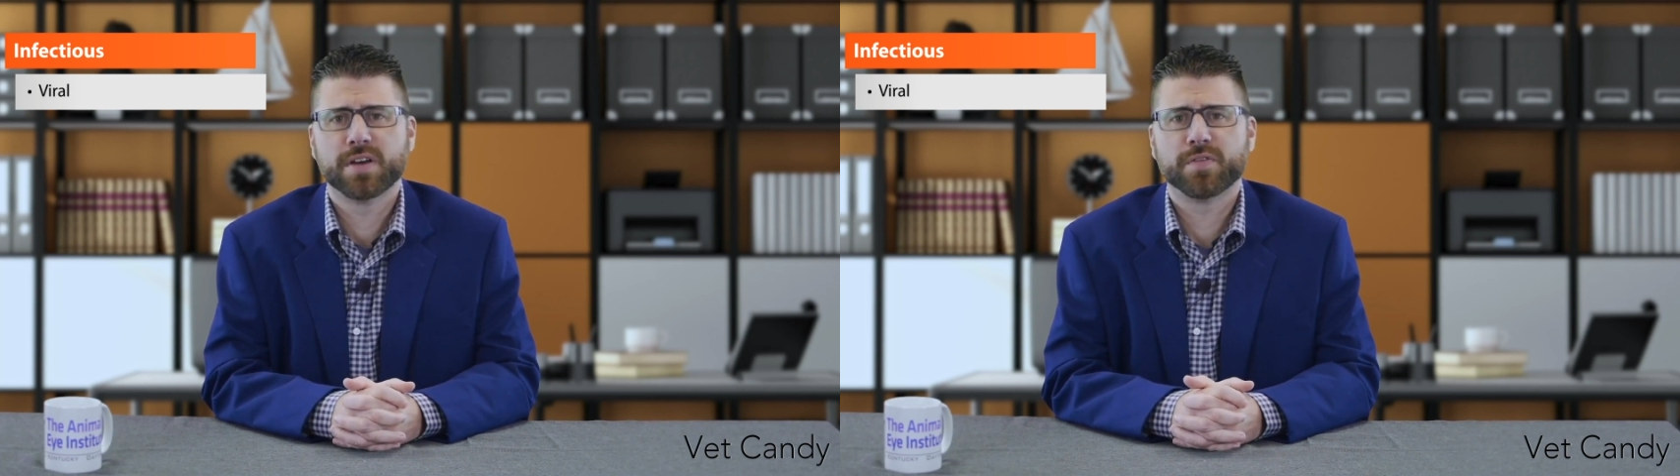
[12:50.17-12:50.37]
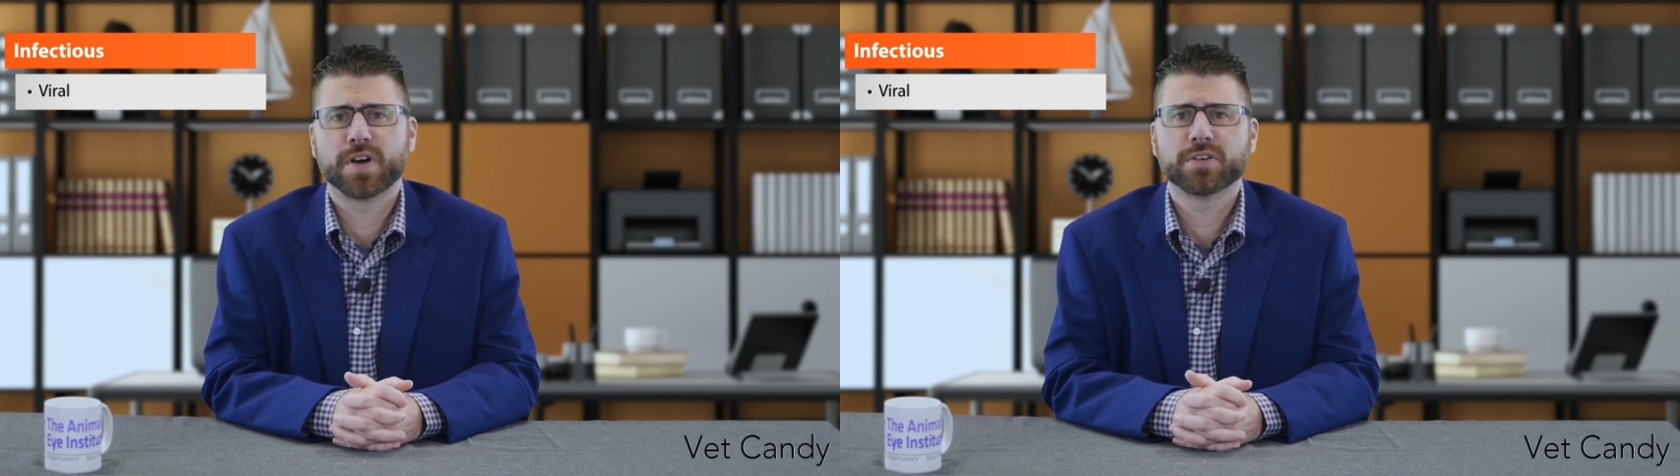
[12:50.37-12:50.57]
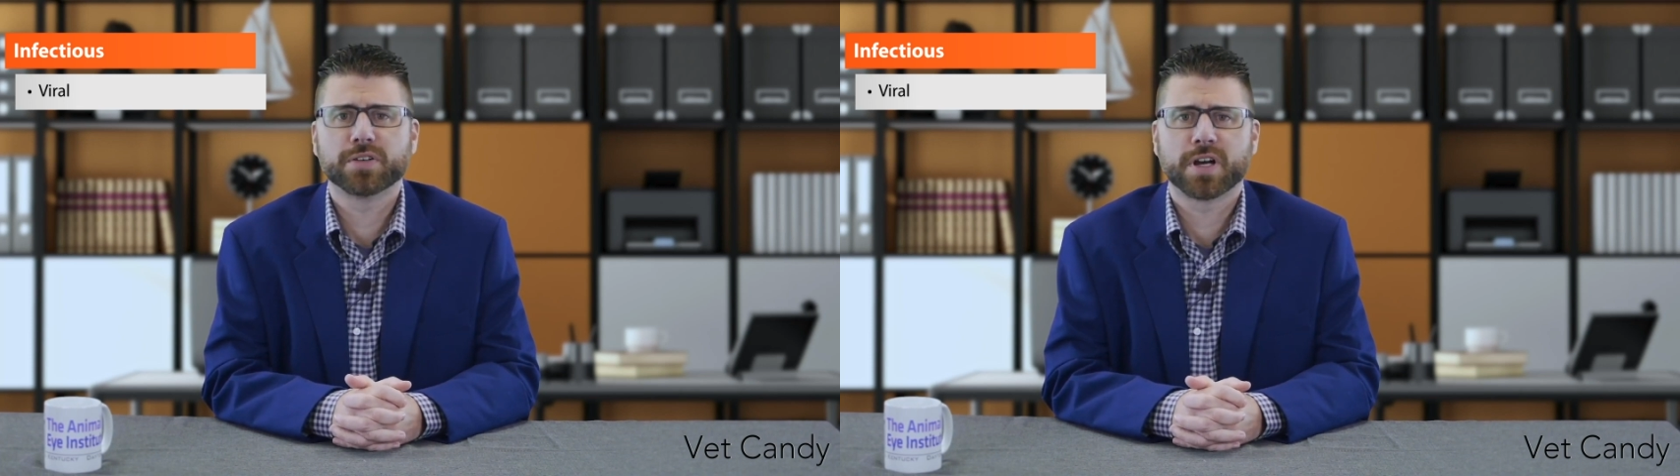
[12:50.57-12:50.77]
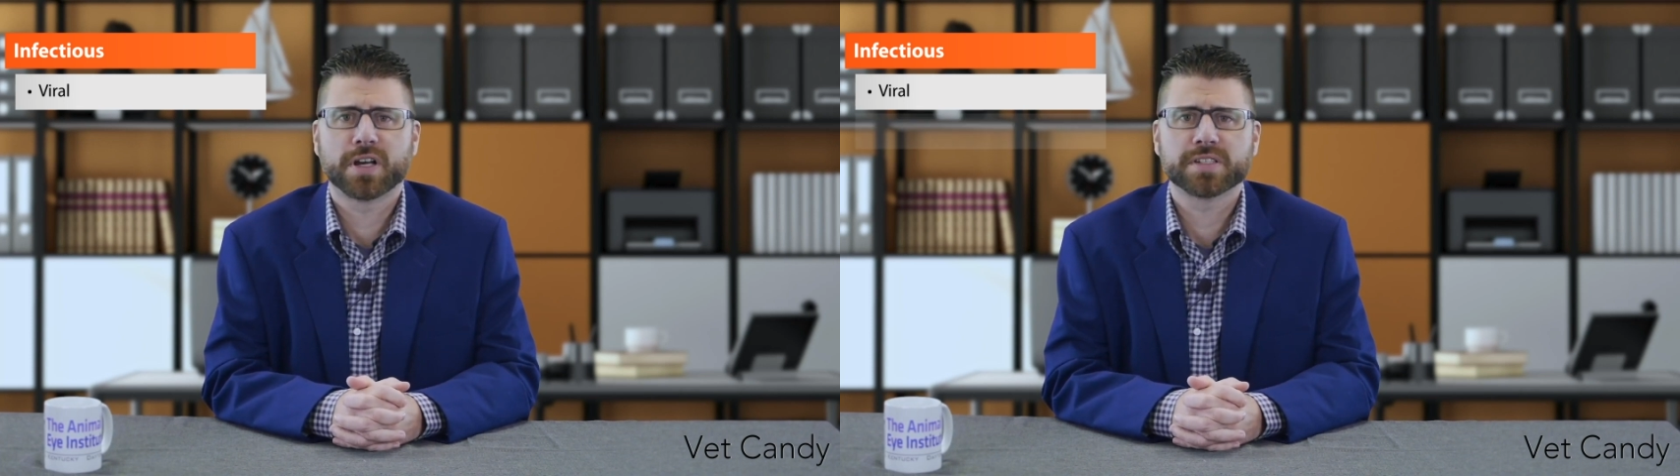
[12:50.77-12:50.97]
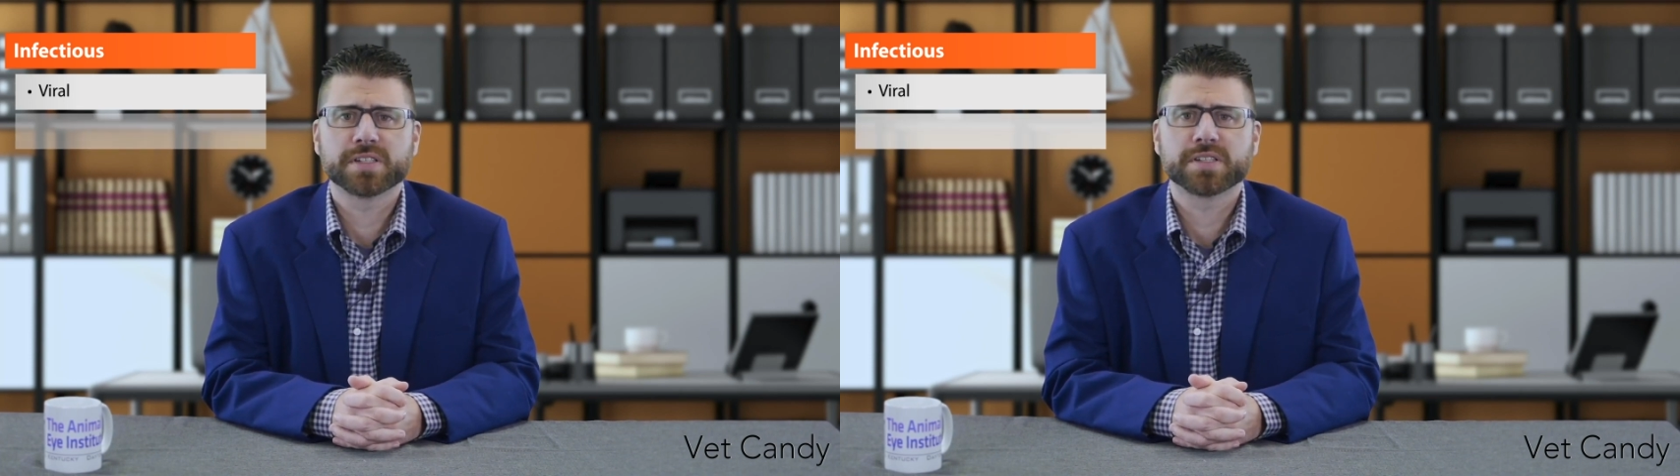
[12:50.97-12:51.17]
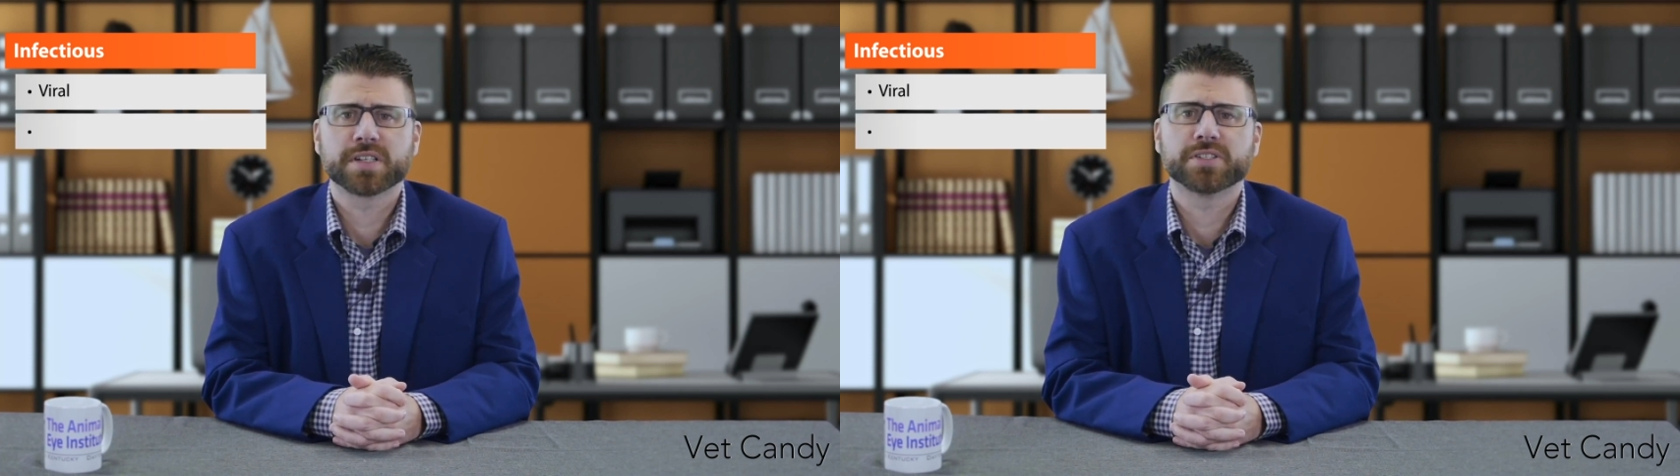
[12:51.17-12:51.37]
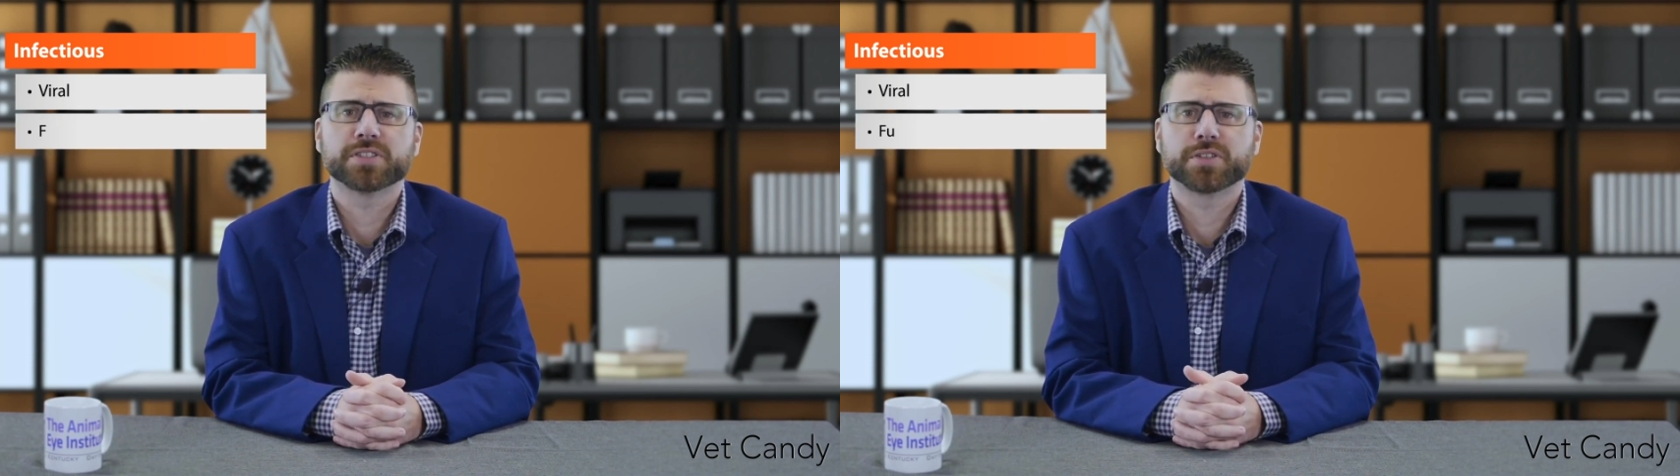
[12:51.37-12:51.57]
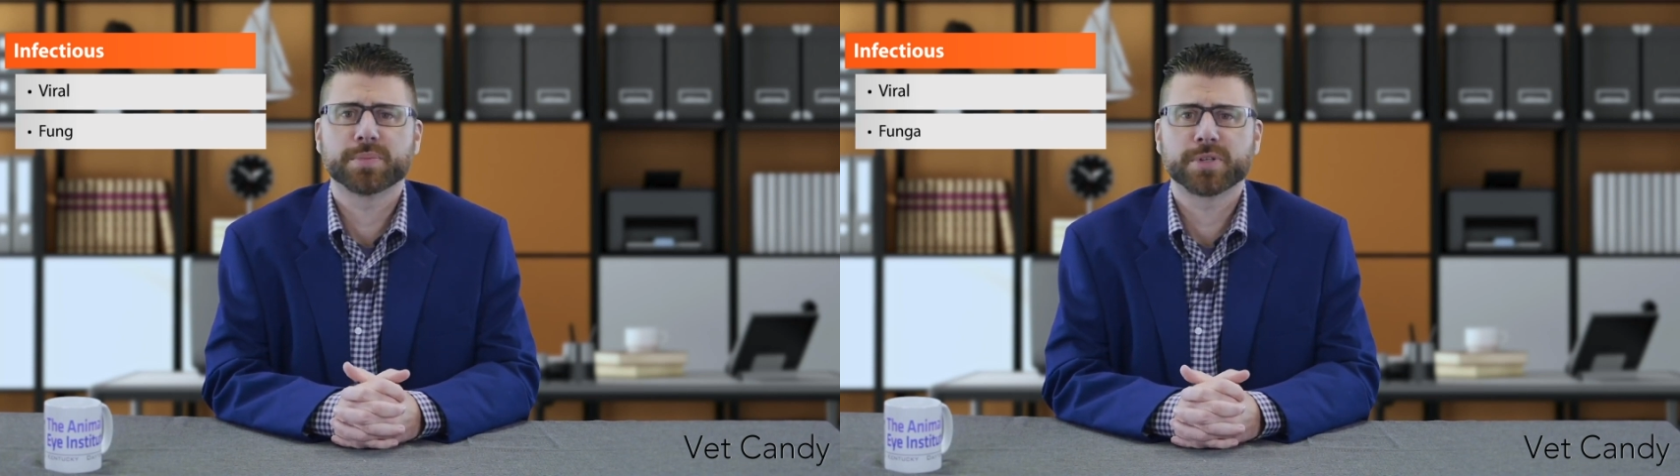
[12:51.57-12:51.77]
Fungal causes such as
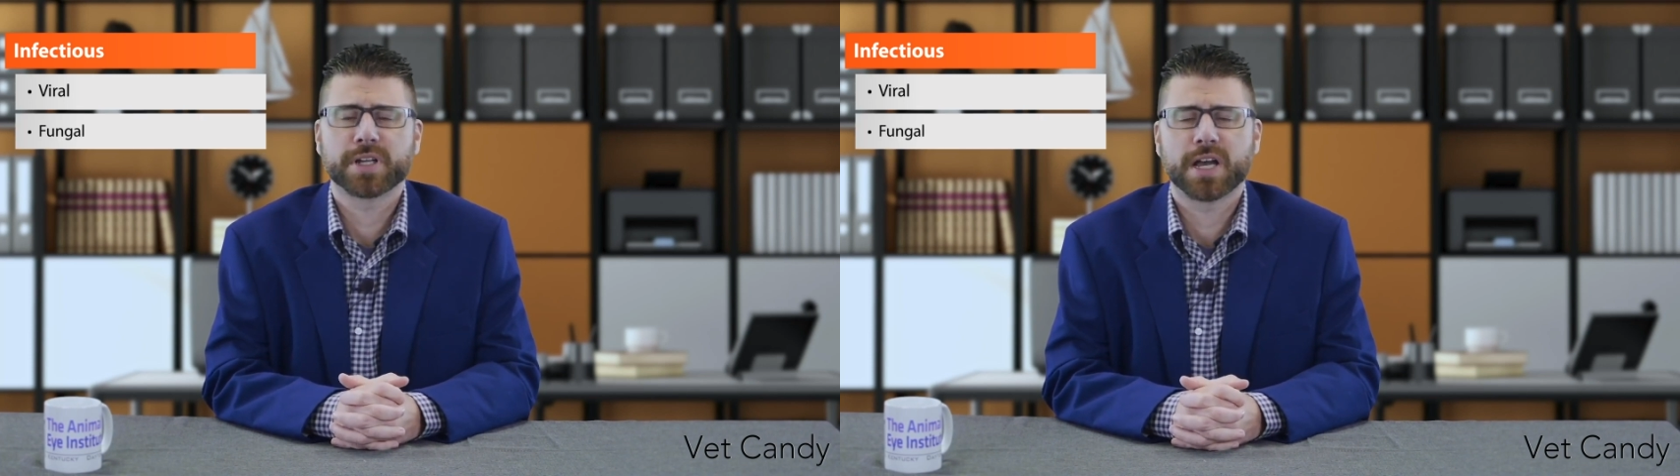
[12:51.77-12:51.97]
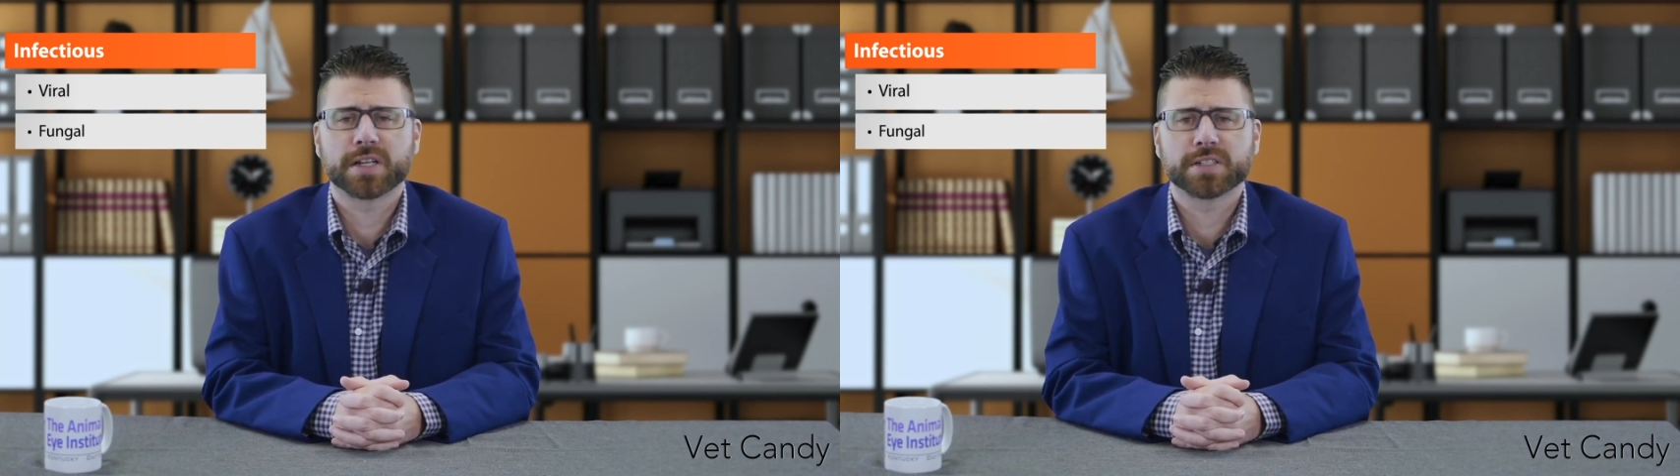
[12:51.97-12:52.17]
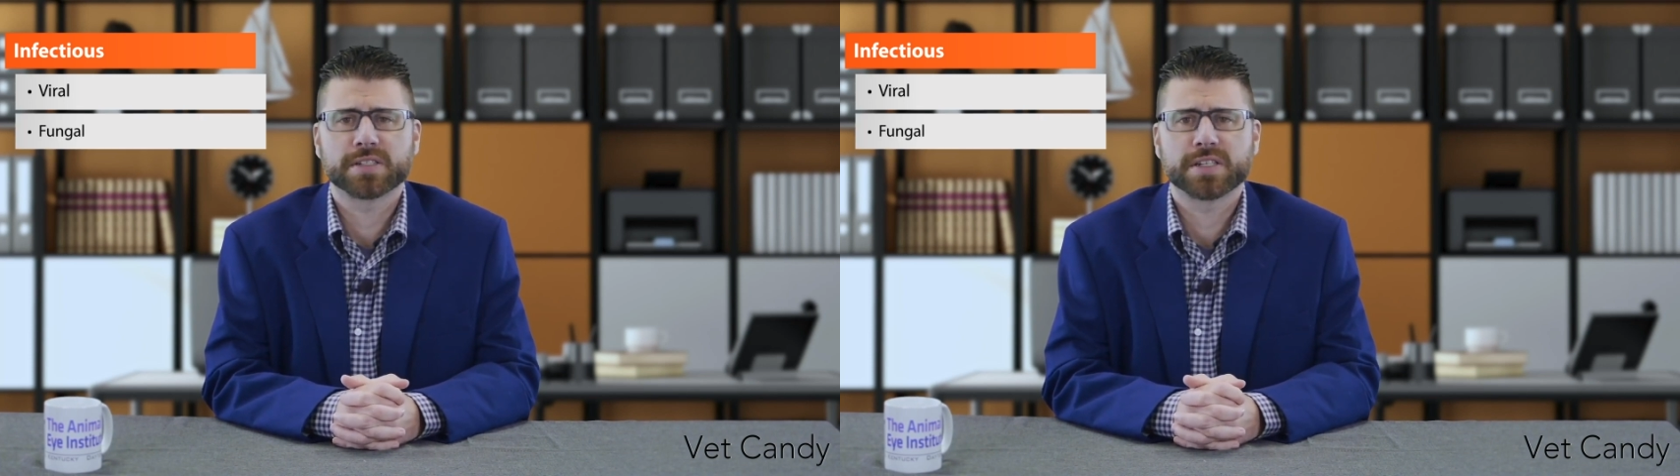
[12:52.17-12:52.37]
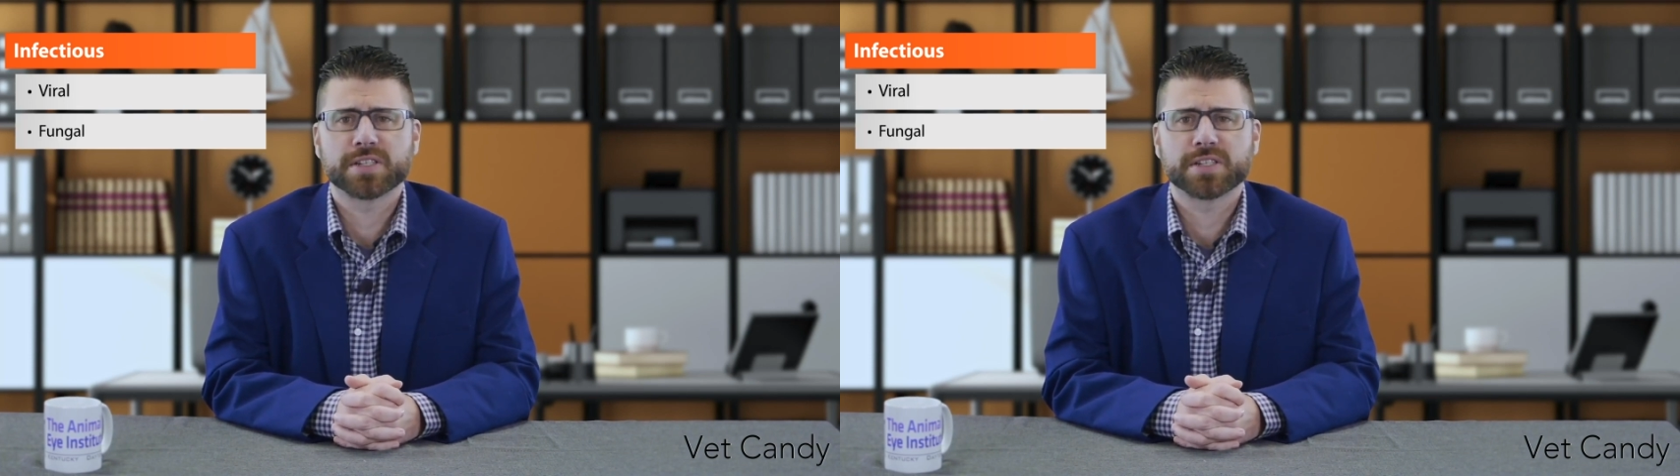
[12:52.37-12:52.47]
cryptococcus,